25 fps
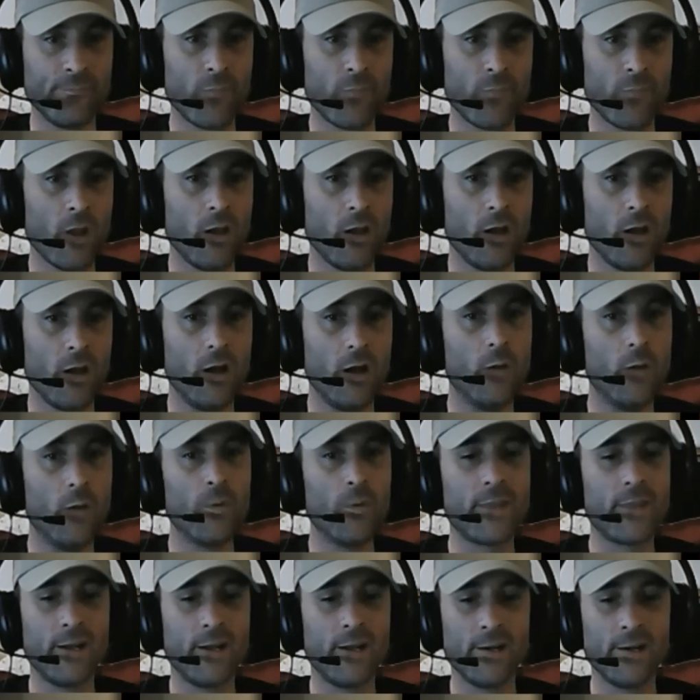
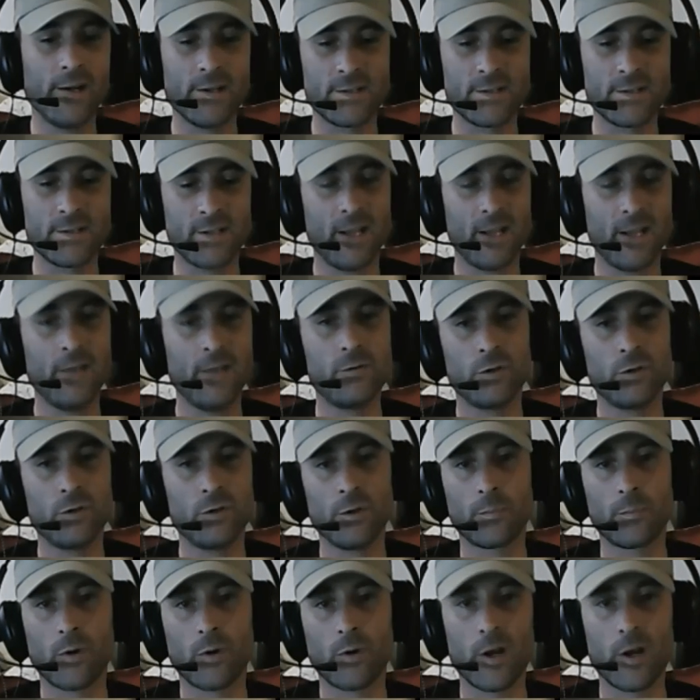What that does is that gives
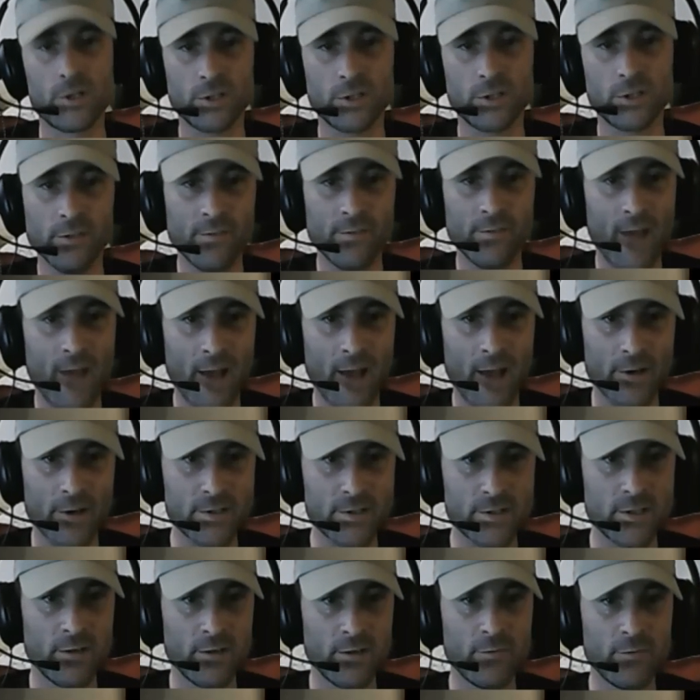you all the Project
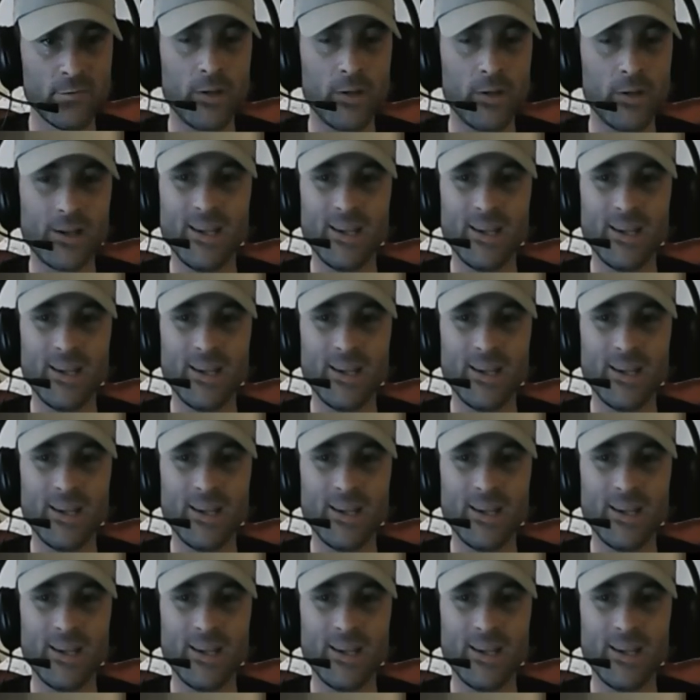Nevada stuff,